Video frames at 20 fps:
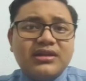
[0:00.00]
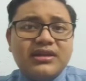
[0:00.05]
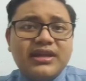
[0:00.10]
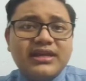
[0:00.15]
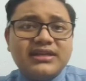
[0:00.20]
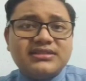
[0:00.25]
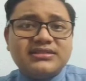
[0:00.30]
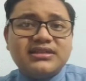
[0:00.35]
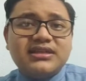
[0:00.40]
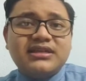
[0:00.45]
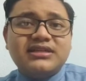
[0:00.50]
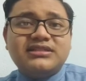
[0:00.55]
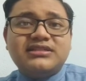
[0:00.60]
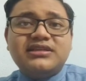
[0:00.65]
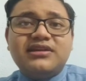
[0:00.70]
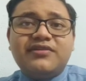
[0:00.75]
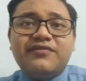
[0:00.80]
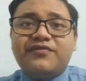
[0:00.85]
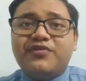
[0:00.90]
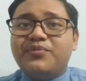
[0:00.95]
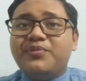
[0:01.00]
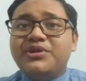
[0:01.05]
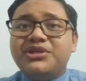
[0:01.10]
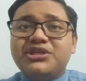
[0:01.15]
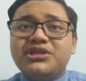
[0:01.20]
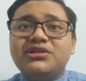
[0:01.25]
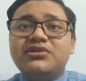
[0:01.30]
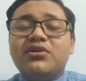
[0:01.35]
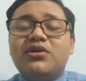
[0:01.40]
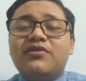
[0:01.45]
Next is
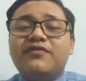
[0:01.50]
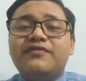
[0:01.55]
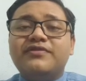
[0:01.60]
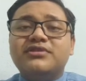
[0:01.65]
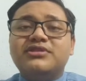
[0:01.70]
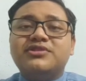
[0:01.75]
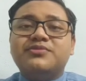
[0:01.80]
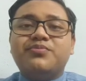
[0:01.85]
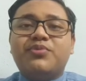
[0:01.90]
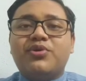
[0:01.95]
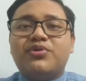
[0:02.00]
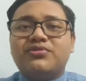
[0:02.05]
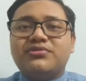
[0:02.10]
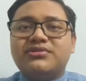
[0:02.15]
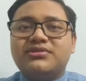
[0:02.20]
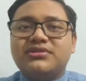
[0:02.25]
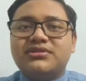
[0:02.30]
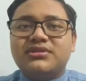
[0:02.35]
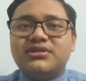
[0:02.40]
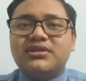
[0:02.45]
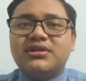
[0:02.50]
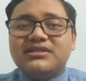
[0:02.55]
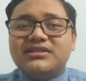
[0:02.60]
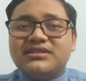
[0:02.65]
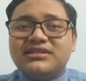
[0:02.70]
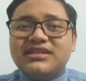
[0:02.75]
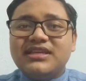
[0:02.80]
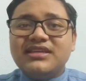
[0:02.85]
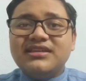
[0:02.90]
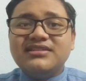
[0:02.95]
formation of spores.
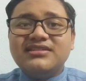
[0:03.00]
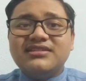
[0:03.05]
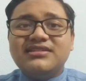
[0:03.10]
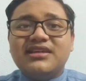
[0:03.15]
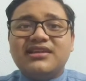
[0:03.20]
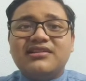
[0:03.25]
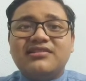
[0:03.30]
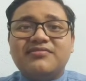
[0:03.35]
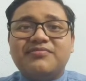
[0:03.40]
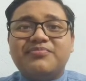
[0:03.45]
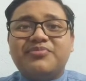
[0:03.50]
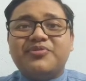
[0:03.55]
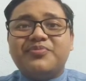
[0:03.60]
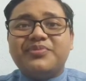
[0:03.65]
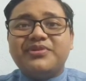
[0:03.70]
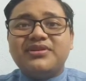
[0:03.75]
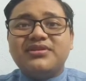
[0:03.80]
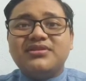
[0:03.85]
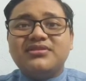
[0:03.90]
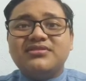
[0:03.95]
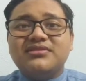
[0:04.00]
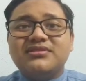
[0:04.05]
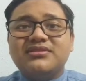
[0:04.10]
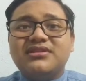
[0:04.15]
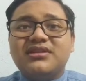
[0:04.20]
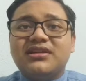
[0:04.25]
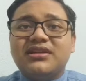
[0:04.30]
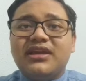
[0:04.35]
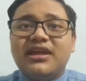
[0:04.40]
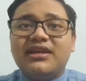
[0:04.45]
Single-cell propagules
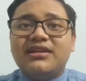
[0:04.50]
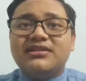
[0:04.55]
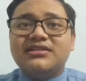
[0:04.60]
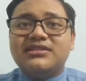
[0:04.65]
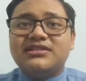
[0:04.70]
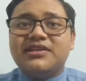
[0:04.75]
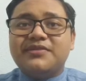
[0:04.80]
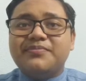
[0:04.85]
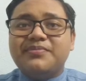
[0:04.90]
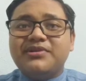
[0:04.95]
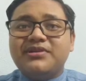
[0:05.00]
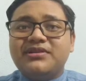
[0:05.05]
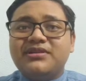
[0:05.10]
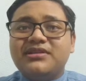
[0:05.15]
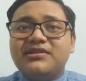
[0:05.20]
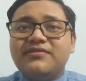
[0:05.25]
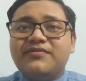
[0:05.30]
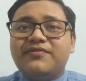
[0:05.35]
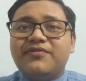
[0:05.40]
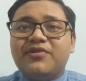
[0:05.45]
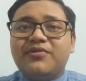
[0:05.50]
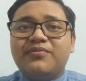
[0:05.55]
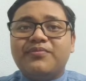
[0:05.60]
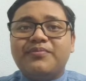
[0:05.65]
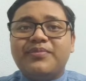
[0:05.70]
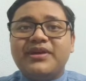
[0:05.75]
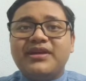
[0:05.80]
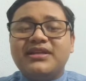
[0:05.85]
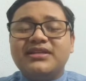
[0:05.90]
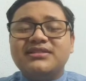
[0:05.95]
get separated from
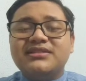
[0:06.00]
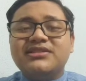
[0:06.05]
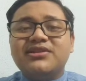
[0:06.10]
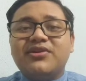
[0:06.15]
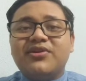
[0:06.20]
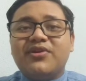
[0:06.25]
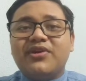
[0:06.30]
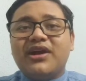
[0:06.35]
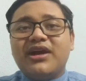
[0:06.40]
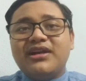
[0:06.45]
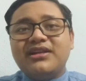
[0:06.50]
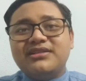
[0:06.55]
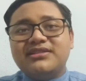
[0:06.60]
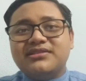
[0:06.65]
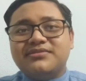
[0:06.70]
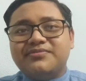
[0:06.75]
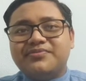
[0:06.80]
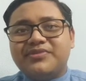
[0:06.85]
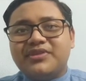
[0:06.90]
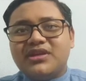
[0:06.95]
parent organism.